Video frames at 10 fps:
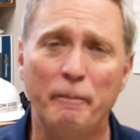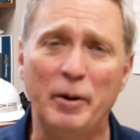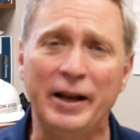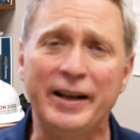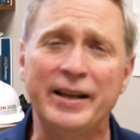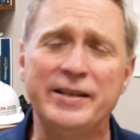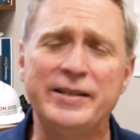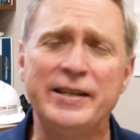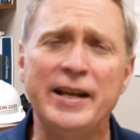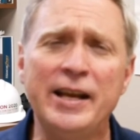but
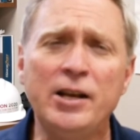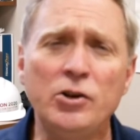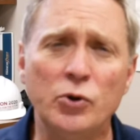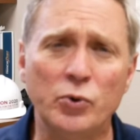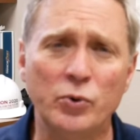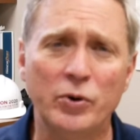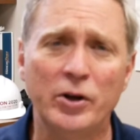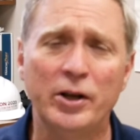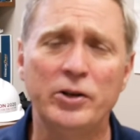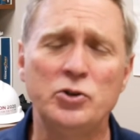continue
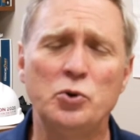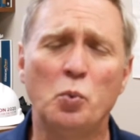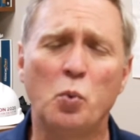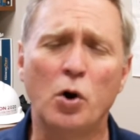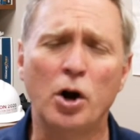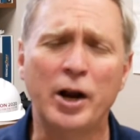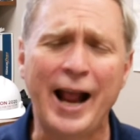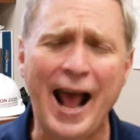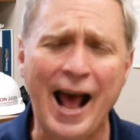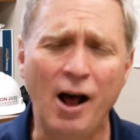to work
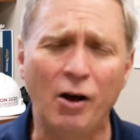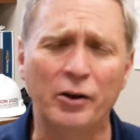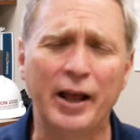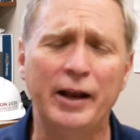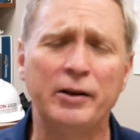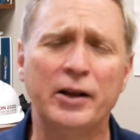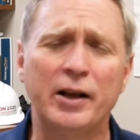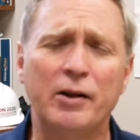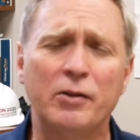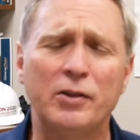out and to
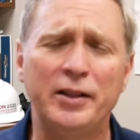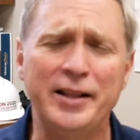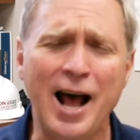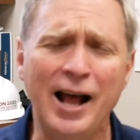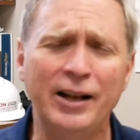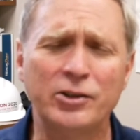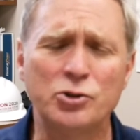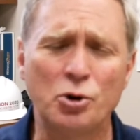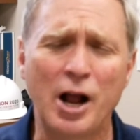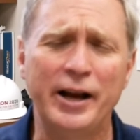not
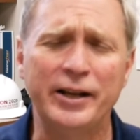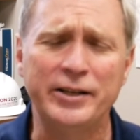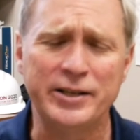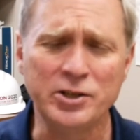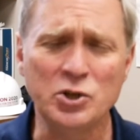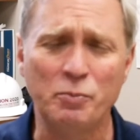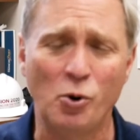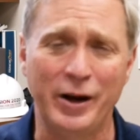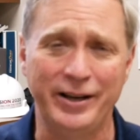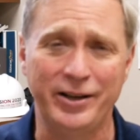try to
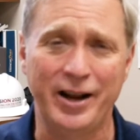disappoint